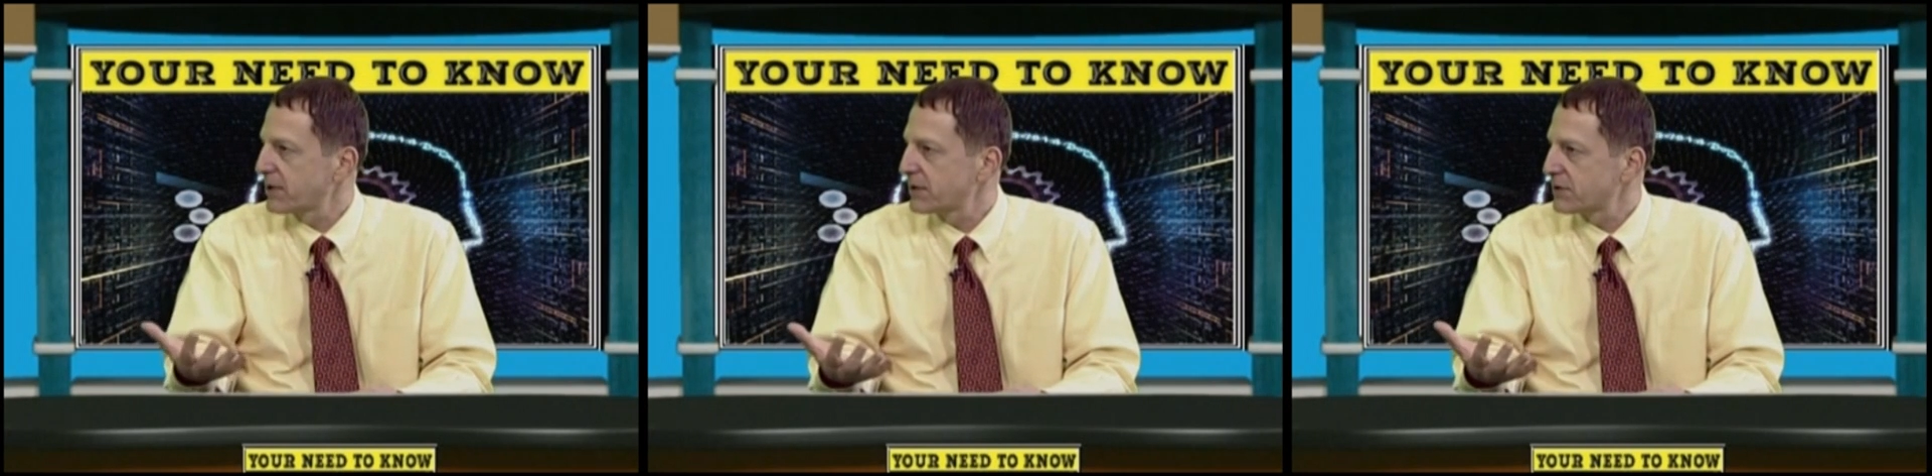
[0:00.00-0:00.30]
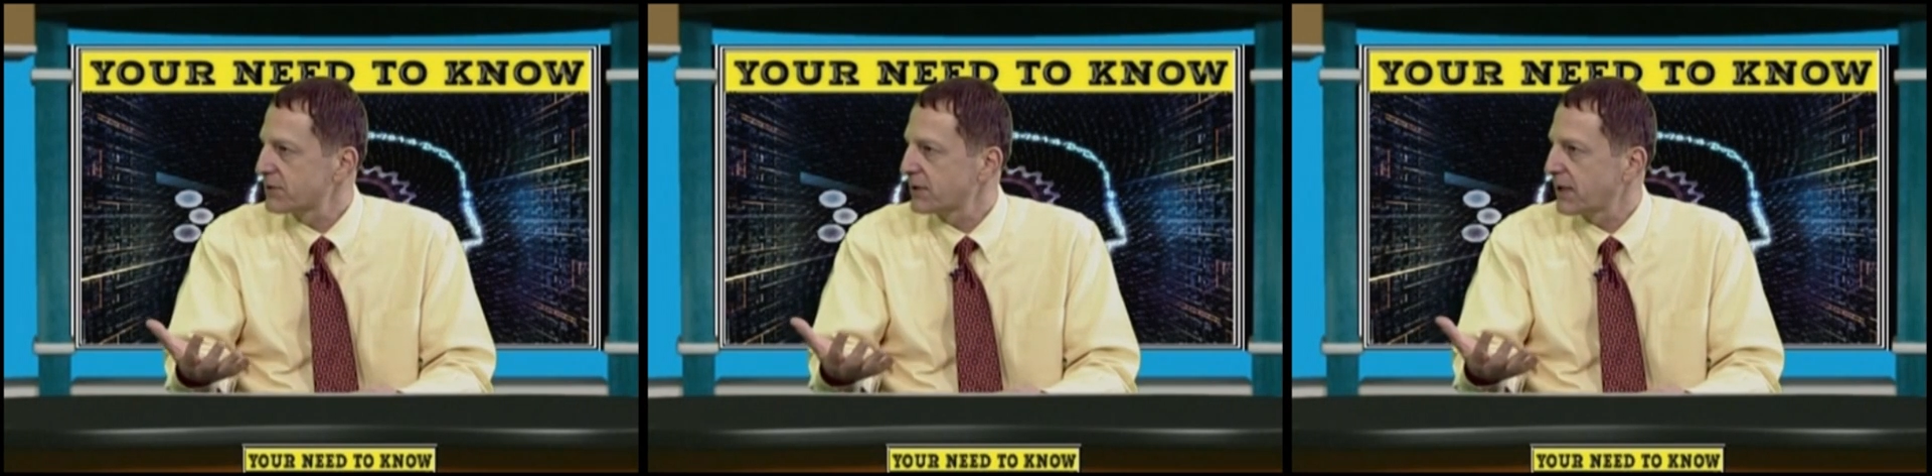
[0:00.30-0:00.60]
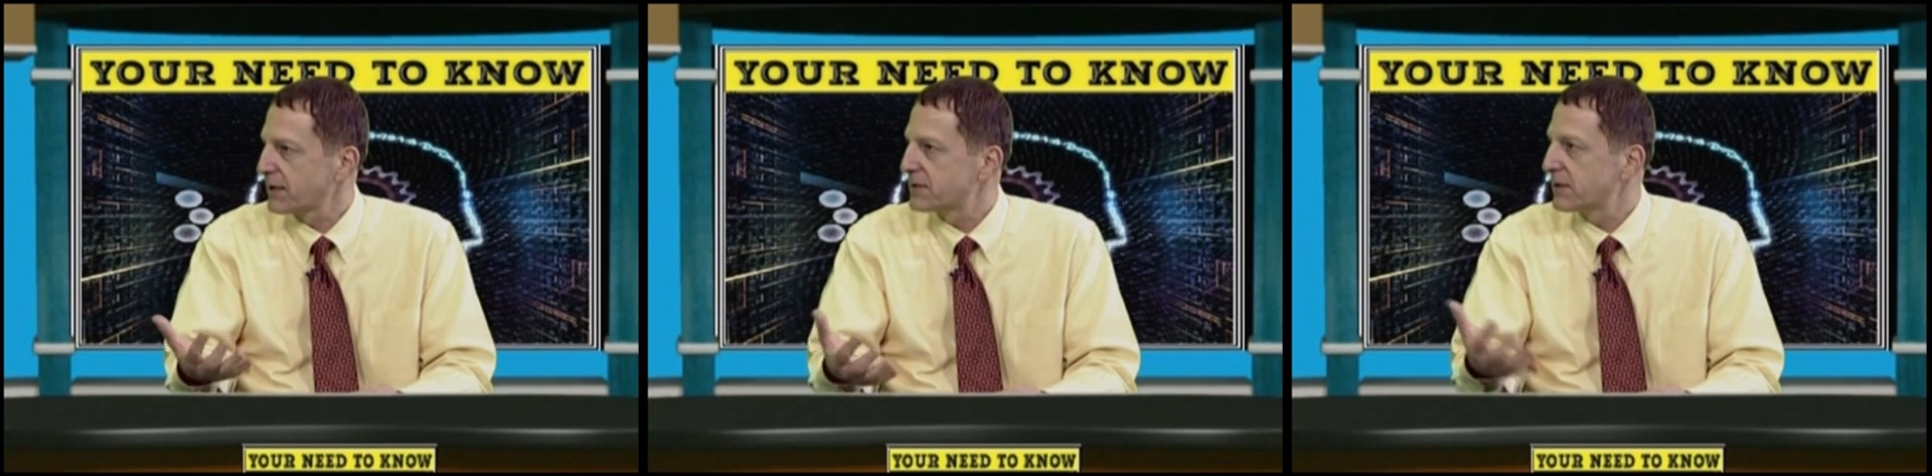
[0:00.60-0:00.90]
condition
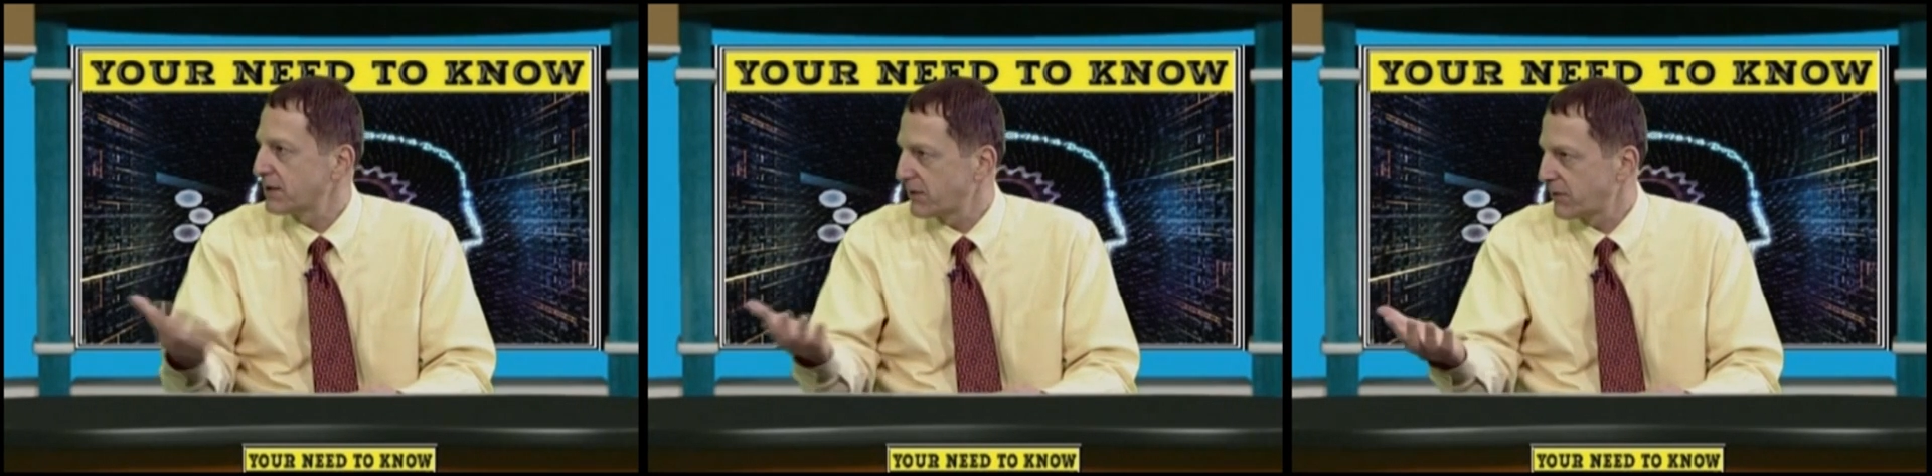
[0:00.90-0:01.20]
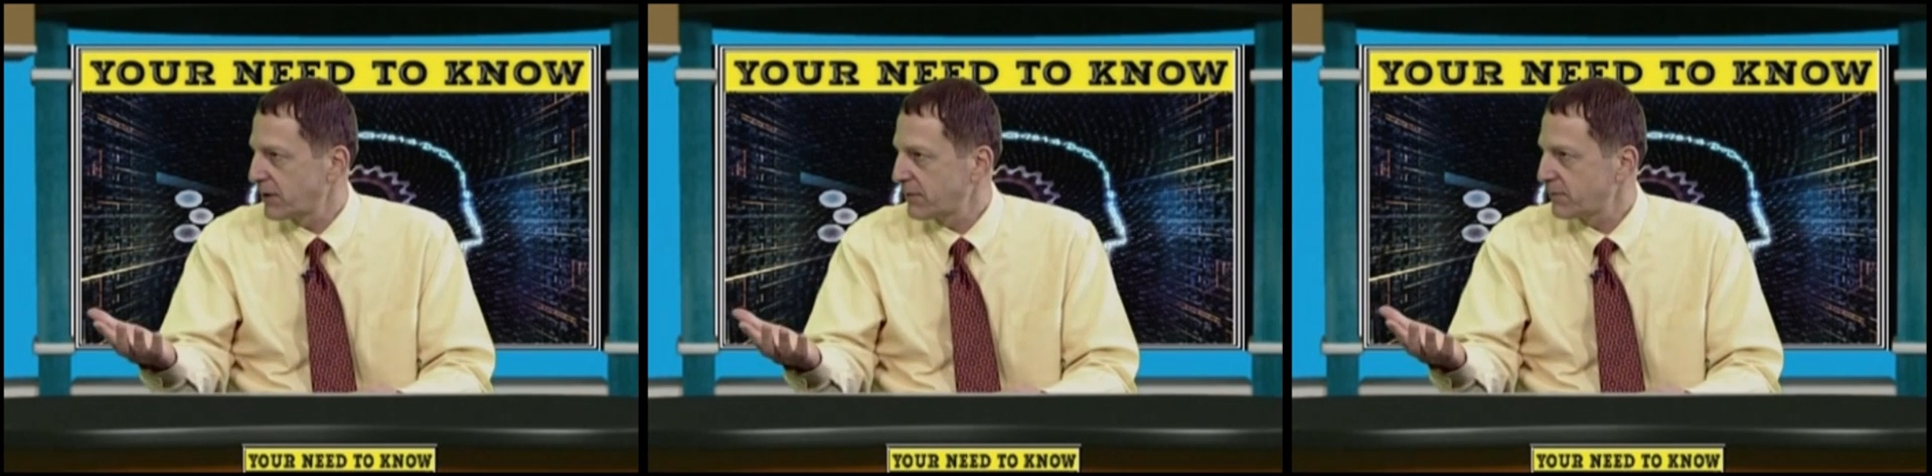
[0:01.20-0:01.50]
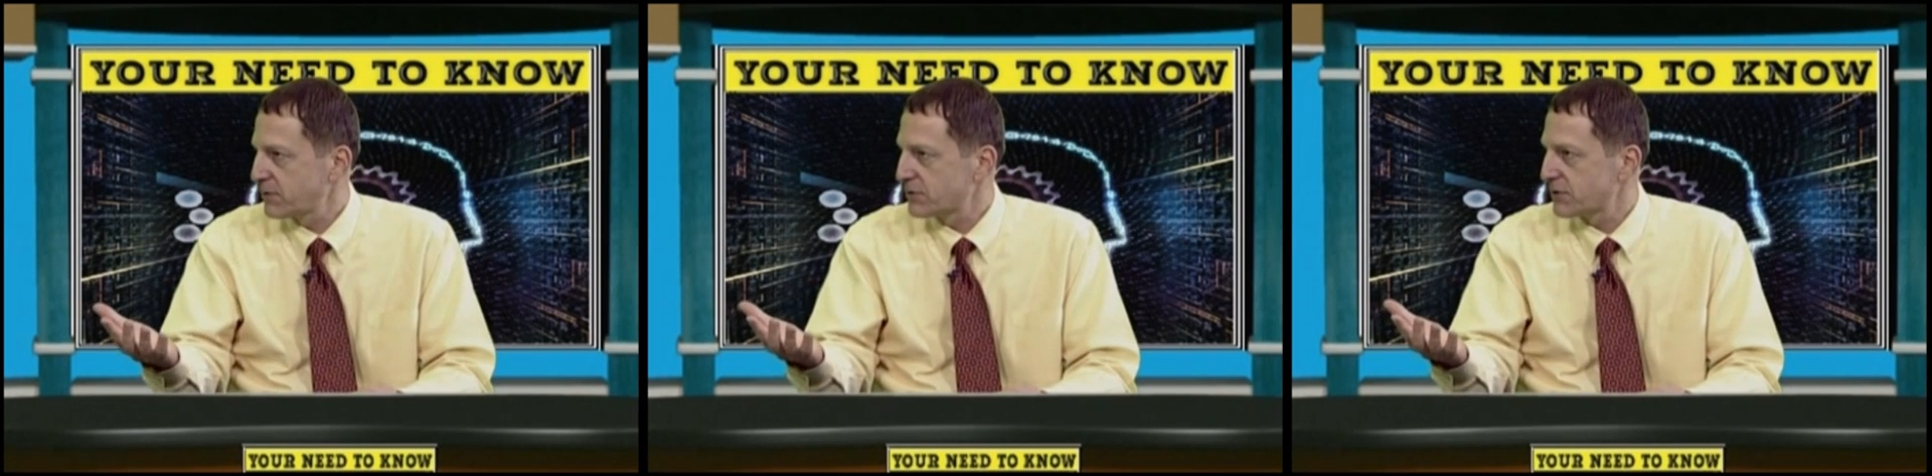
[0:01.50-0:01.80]
like
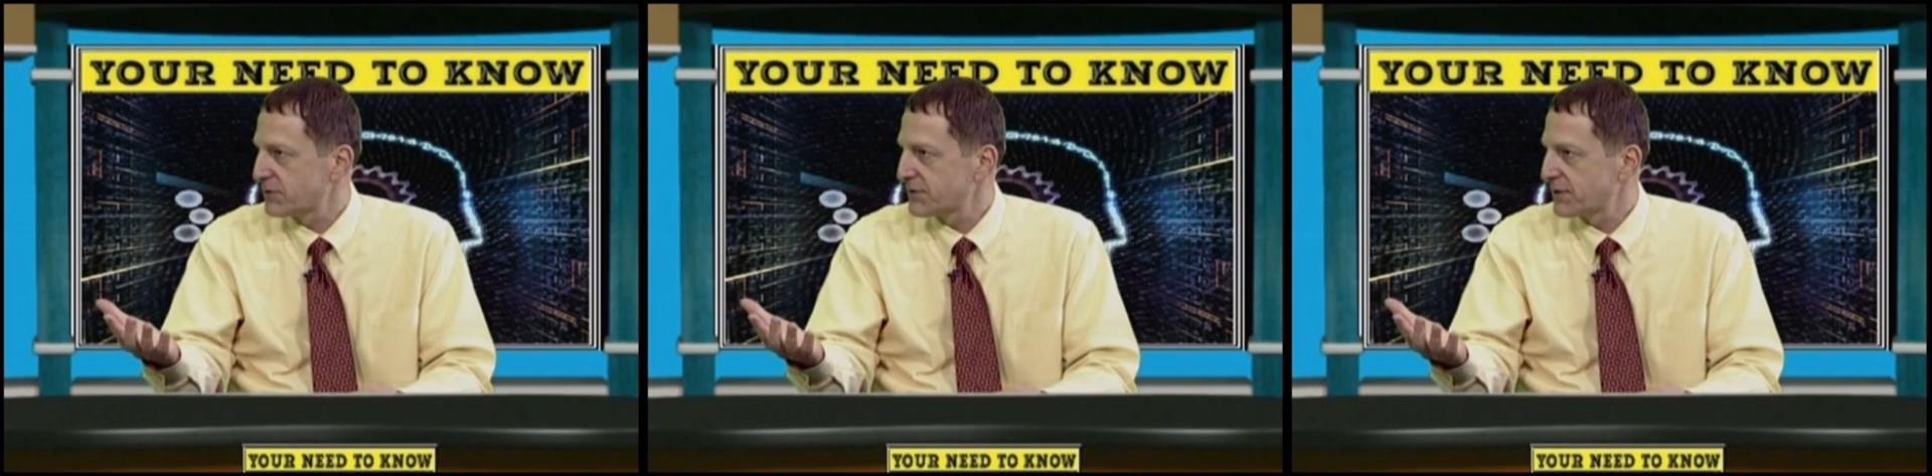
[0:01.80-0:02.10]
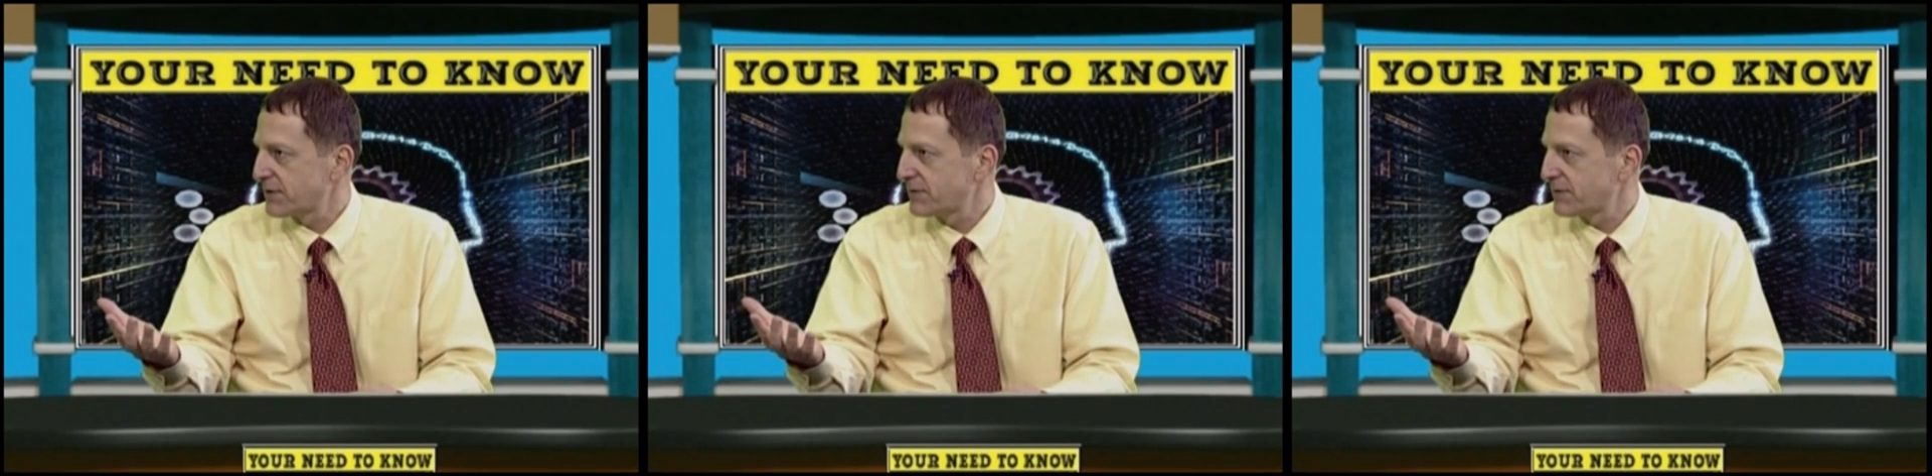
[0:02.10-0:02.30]
delirium, which is a